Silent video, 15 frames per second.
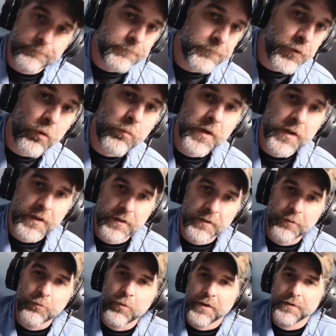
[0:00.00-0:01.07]
Nobody
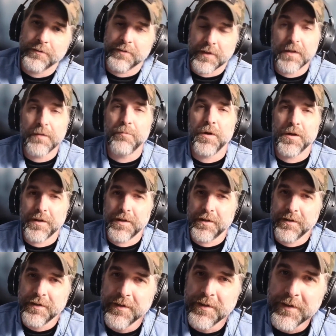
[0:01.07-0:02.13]
wants anybody
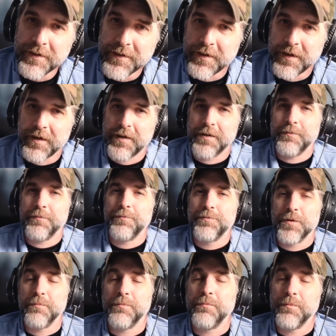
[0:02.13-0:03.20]

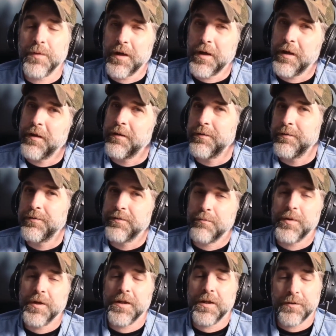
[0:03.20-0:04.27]
from
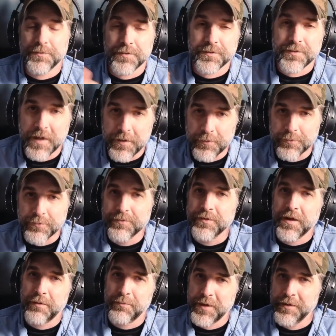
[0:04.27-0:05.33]
somebody else's house
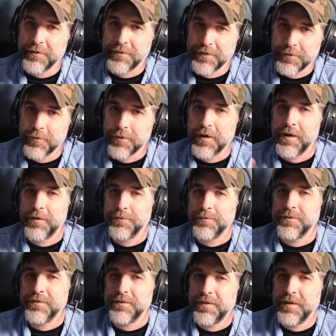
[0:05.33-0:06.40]
coming into your house
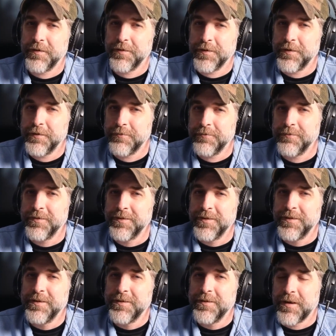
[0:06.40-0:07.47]
and telling you
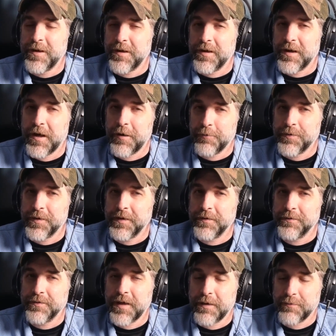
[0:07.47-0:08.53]
how
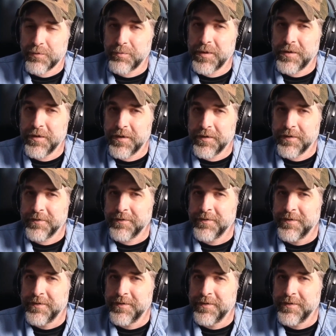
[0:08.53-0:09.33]
things have to be done.